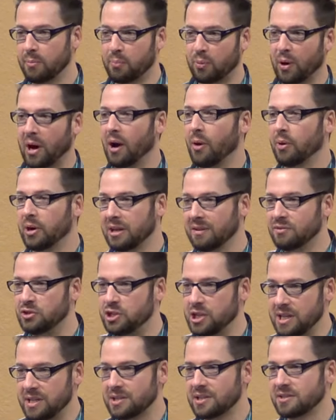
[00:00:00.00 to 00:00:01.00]
priority of
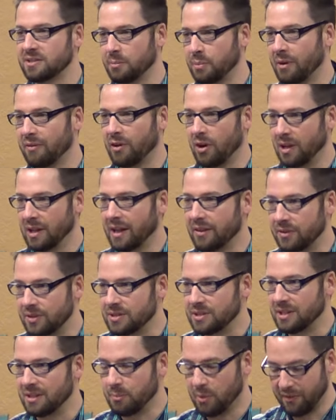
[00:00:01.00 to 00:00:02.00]
Jesus above all
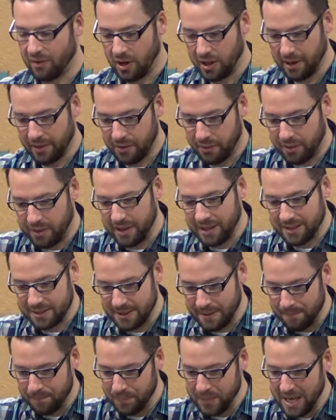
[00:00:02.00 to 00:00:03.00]
others and above all other
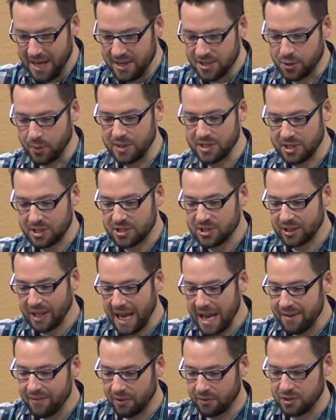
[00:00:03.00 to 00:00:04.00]
things. So he's a
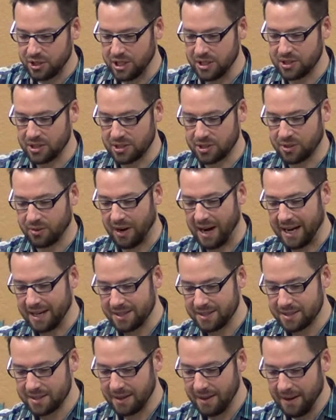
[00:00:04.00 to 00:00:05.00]
slave of Jesus
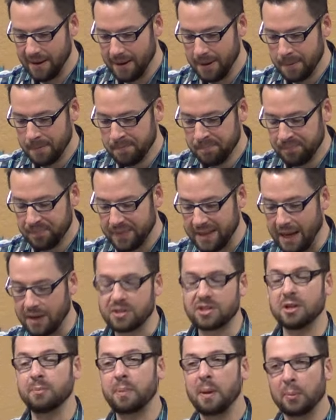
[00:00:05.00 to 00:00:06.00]
Christ. Now,
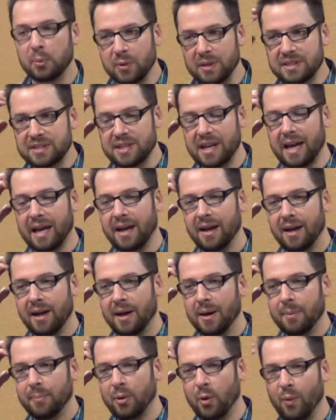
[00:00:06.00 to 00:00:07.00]
some people would say,
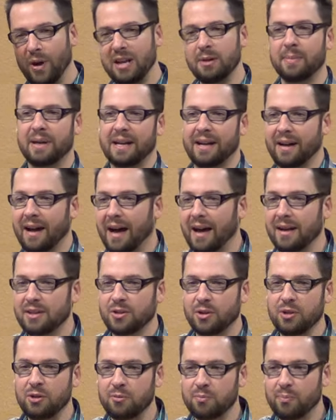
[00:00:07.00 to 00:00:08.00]
but wait a minute,
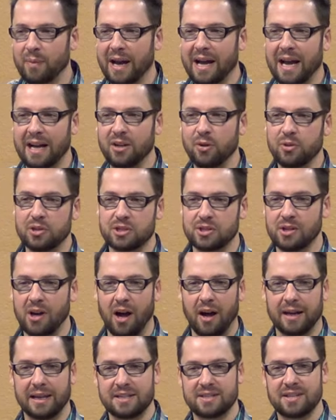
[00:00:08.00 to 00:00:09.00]
don't you, Mike, I know the
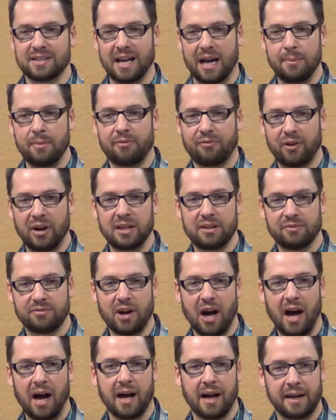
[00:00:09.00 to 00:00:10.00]
song. It says, I'm a friend of
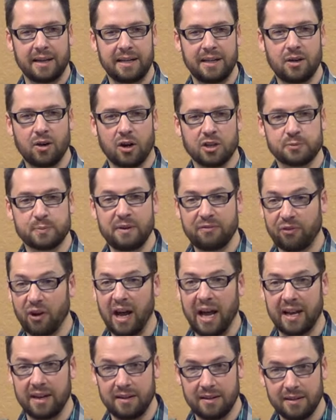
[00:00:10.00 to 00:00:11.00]
God. He calls me
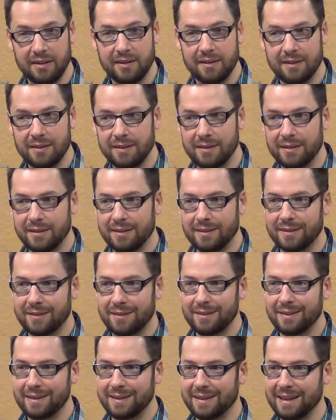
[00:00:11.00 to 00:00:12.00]
friend.
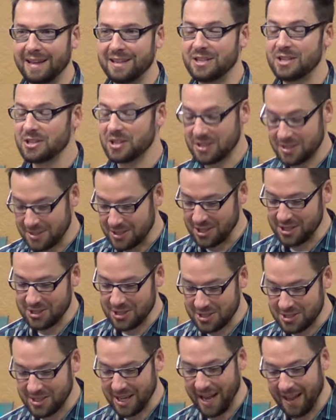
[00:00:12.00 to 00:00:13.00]
And Jesus
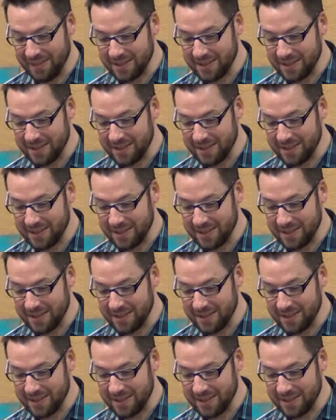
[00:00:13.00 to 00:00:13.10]
said,